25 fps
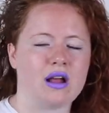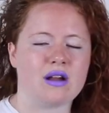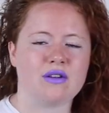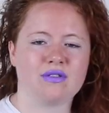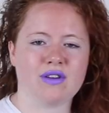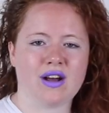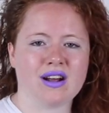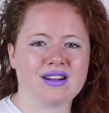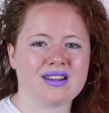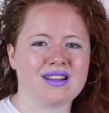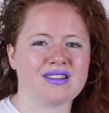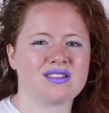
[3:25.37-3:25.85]
In
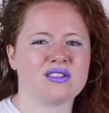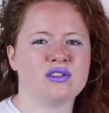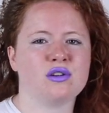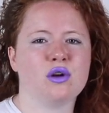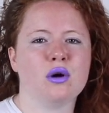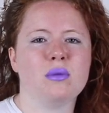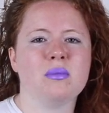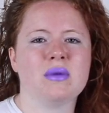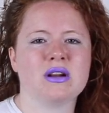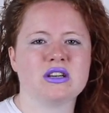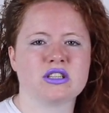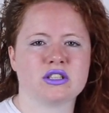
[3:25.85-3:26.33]
fact, there's
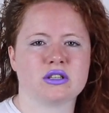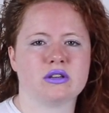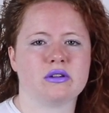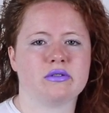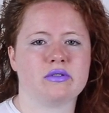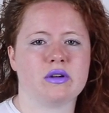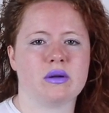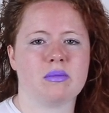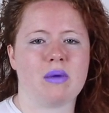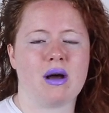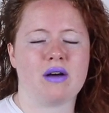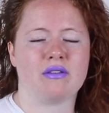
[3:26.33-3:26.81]
no mention
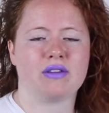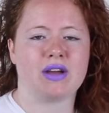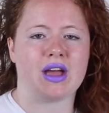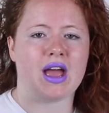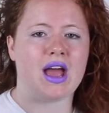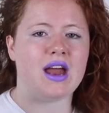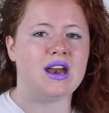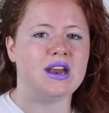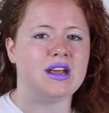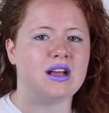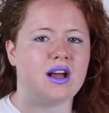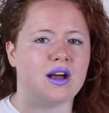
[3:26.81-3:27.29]
of him having
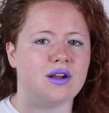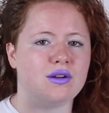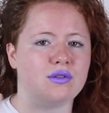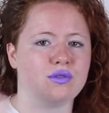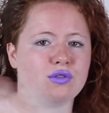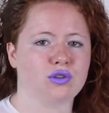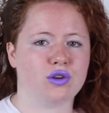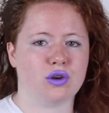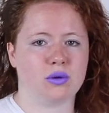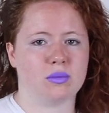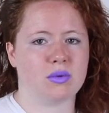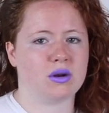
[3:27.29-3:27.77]
any kind
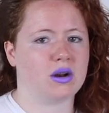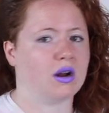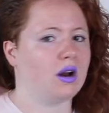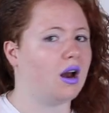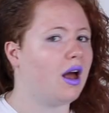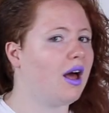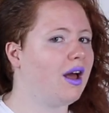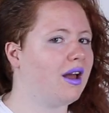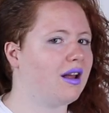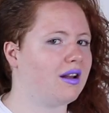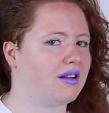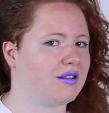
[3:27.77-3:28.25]
of human
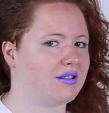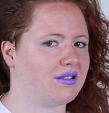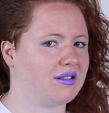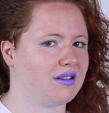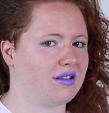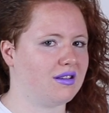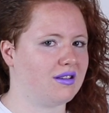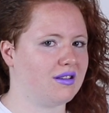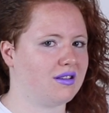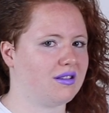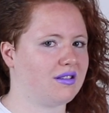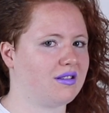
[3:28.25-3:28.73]

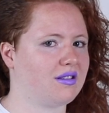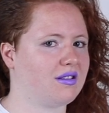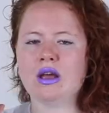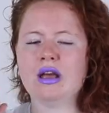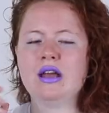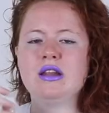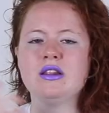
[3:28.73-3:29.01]
alliances.